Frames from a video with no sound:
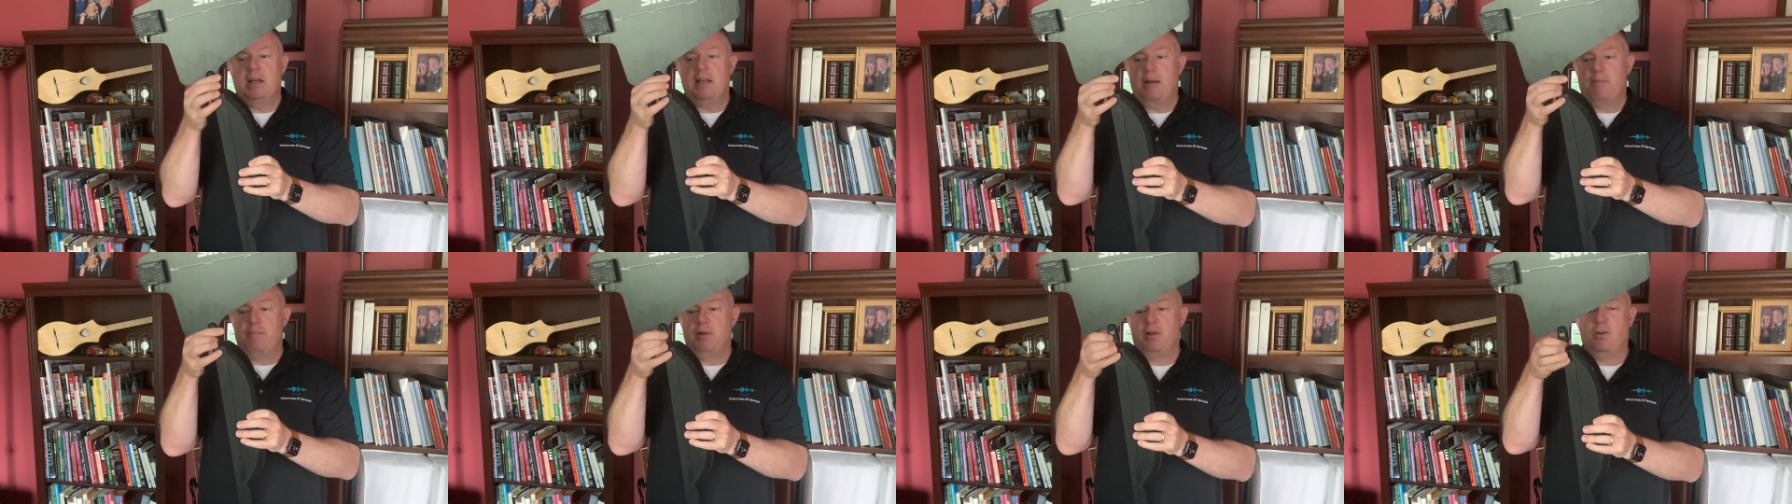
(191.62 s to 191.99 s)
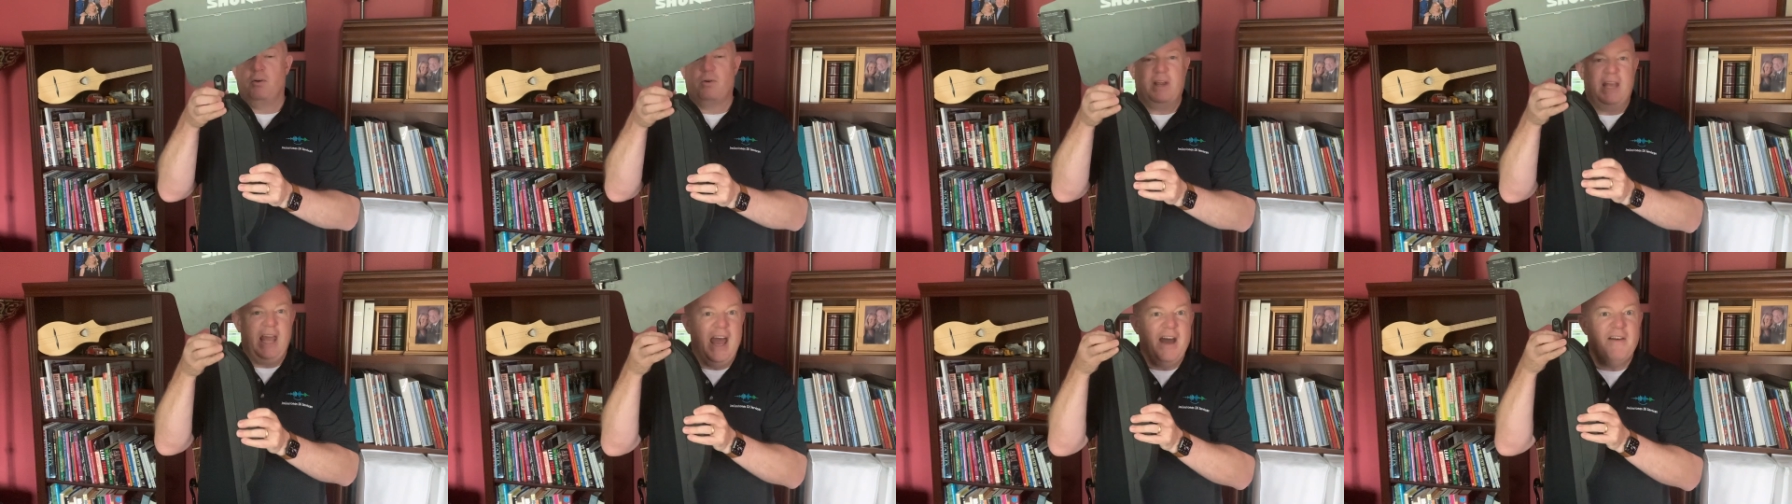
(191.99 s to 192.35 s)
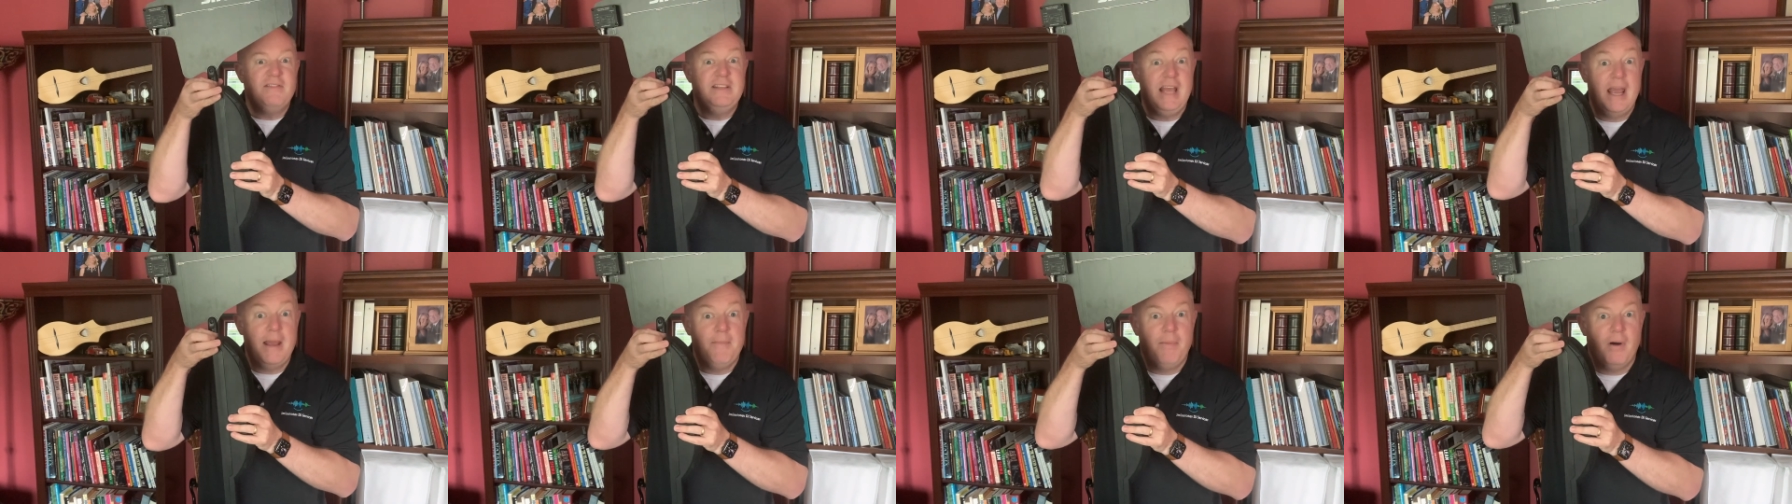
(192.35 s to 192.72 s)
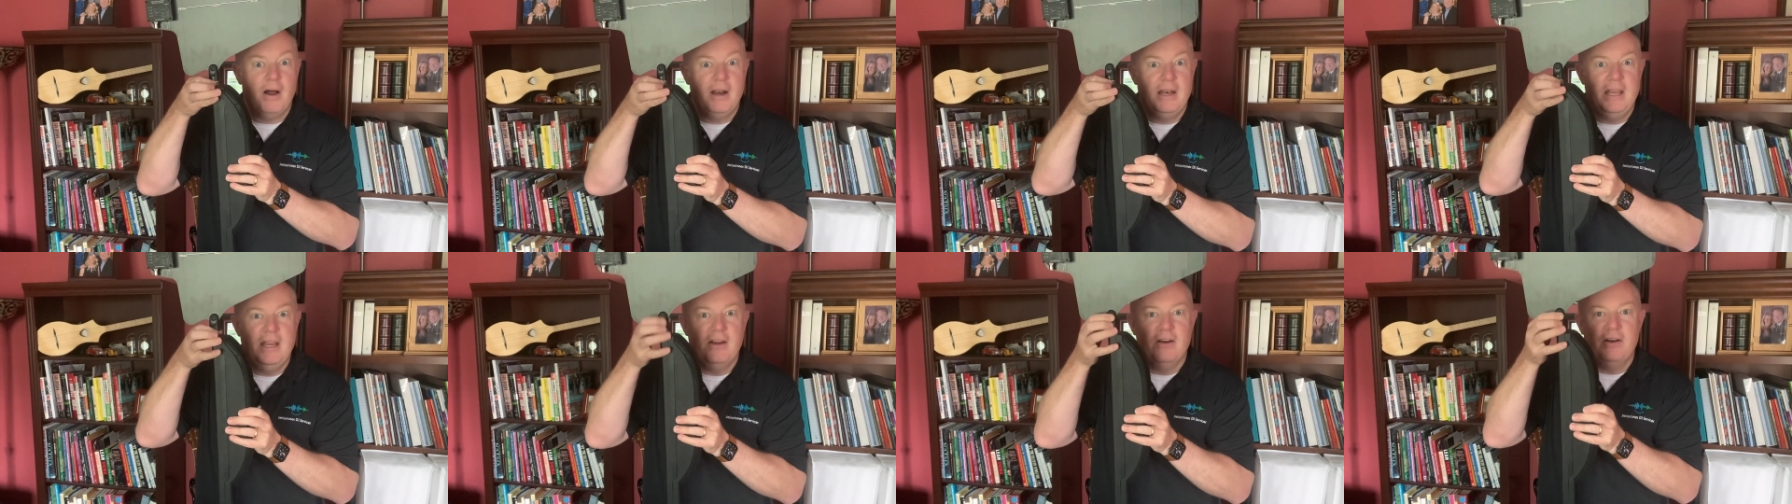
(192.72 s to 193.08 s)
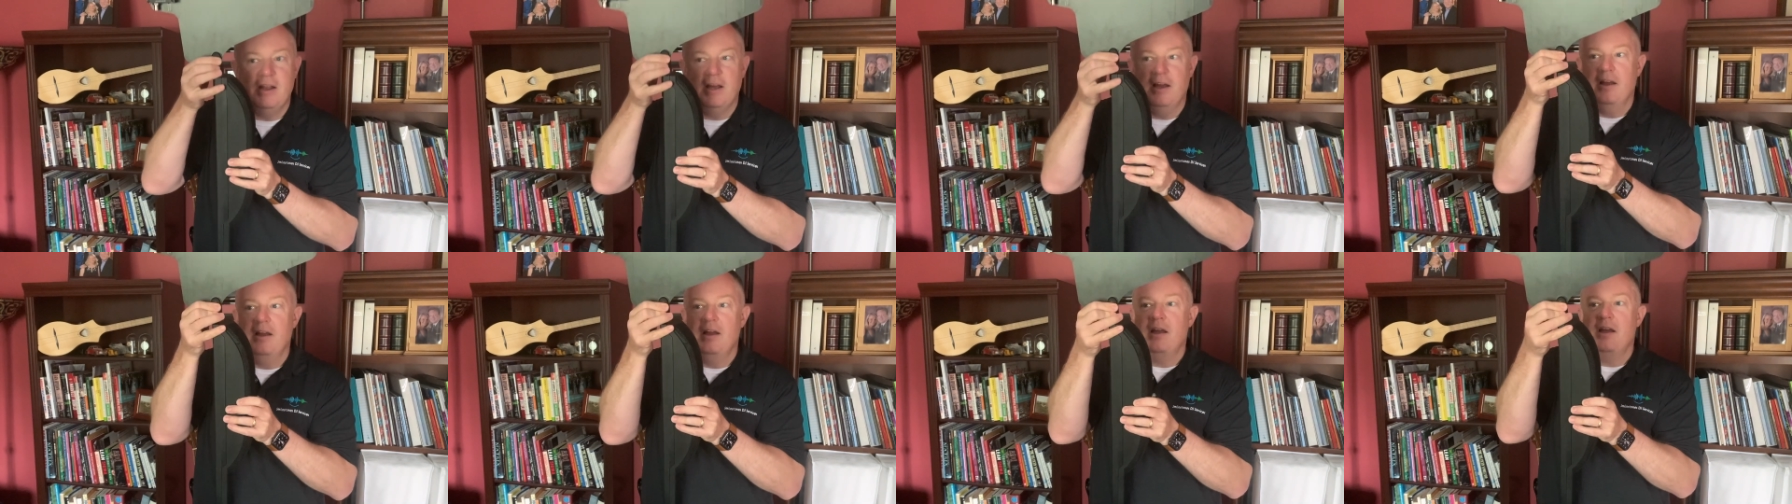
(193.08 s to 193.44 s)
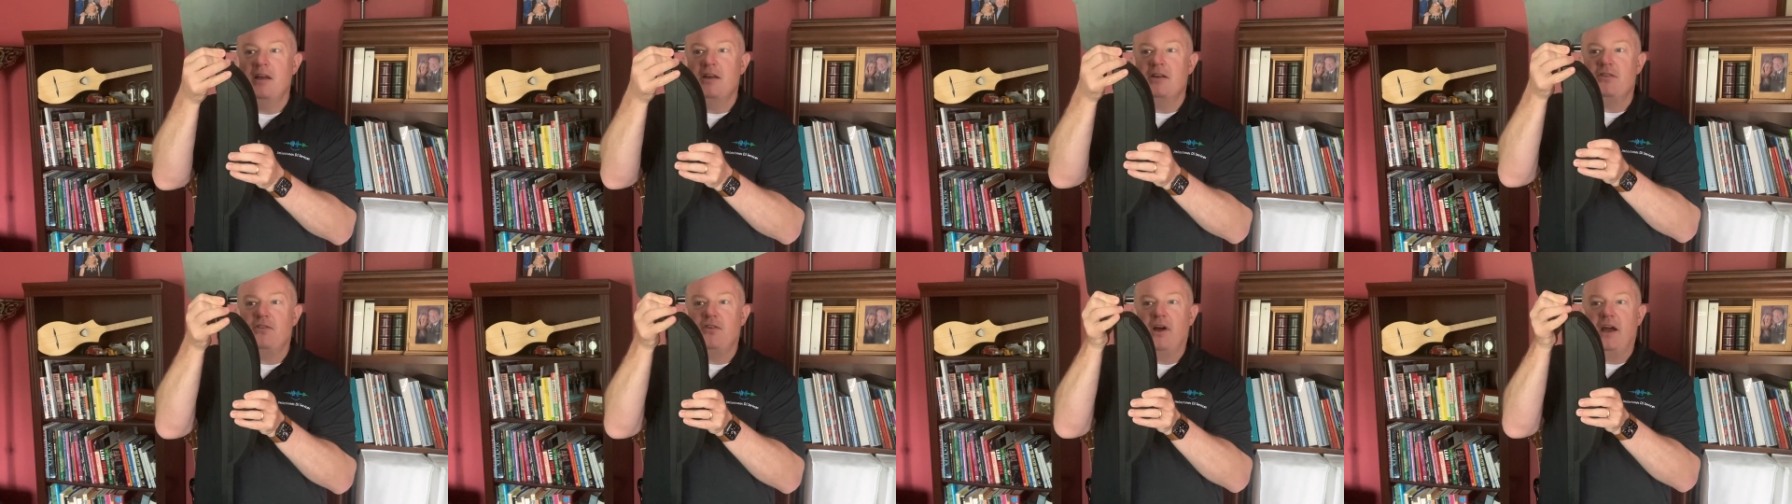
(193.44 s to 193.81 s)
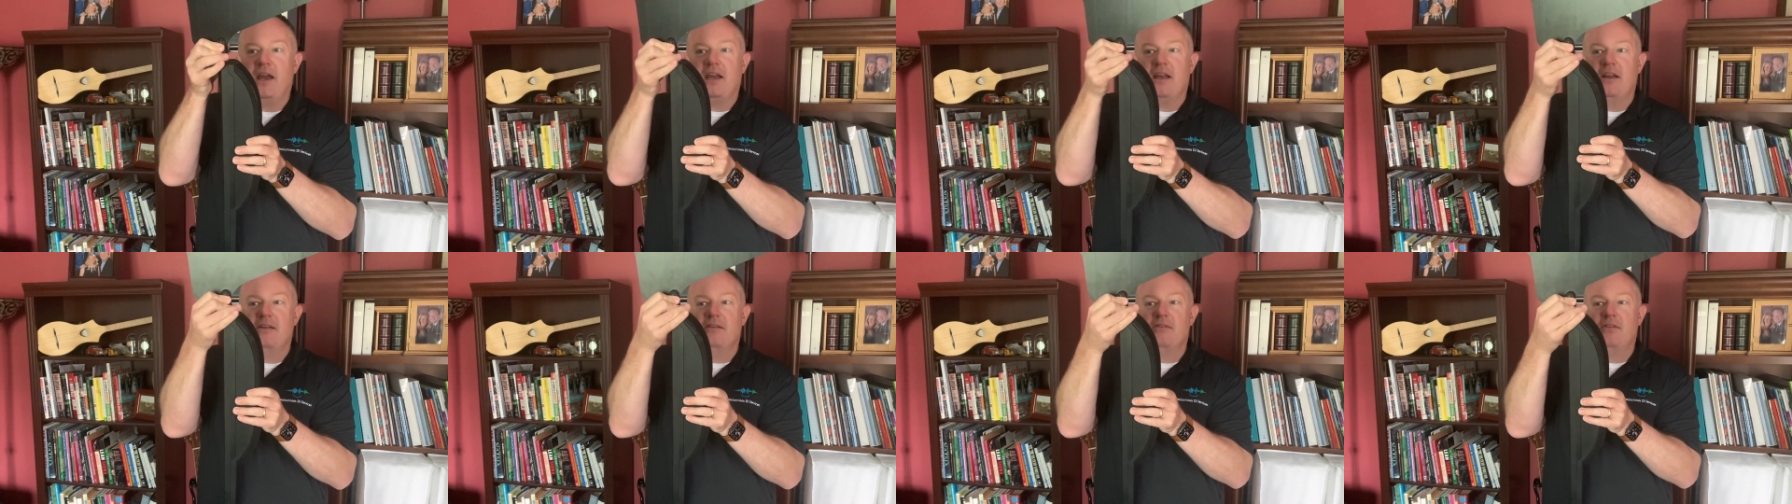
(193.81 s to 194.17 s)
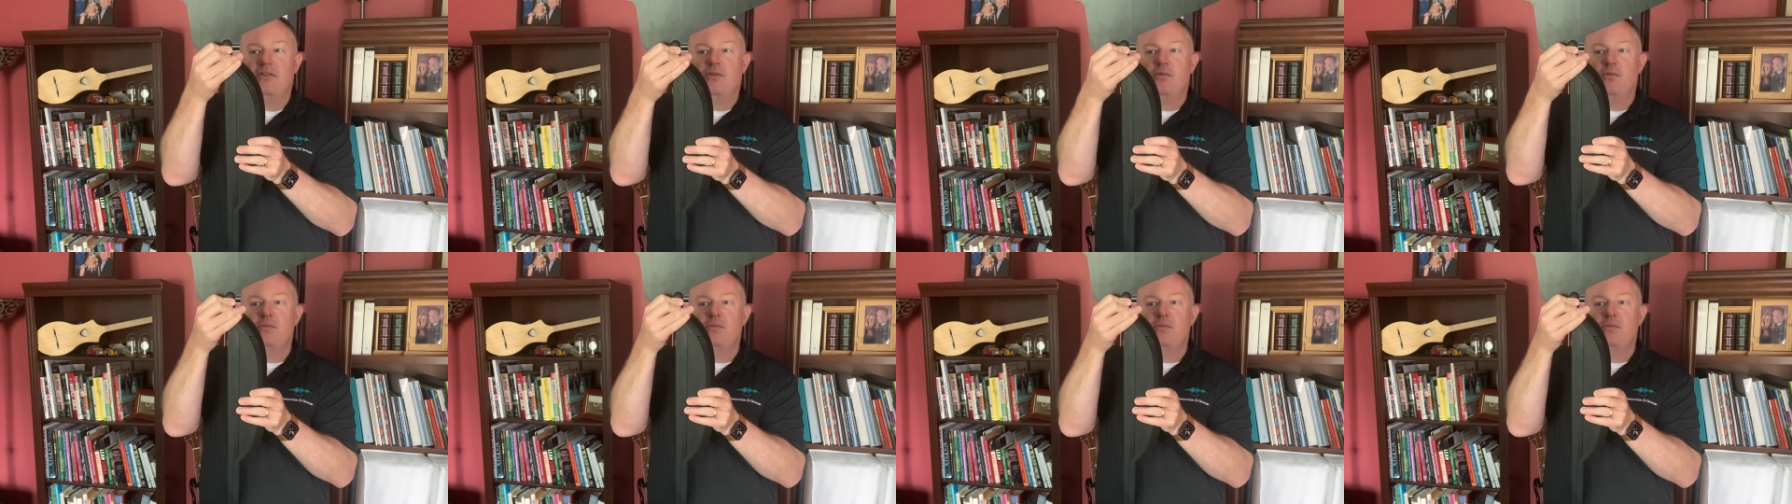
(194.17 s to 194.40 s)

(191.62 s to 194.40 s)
I put a little gaff tape on here so I can